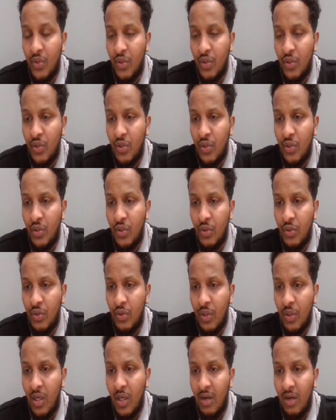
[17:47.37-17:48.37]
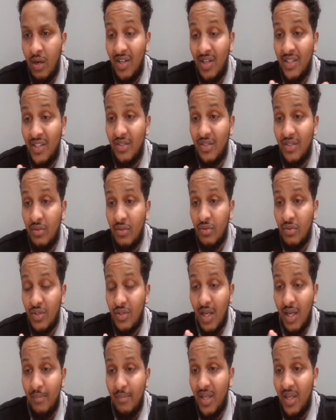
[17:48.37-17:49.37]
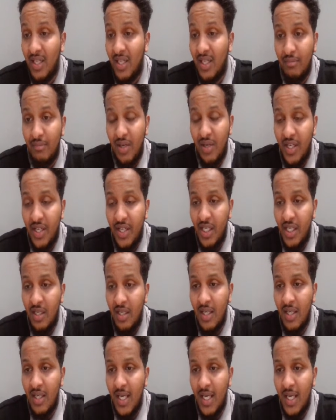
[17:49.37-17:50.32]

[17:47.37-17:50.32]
you are ready to start making money,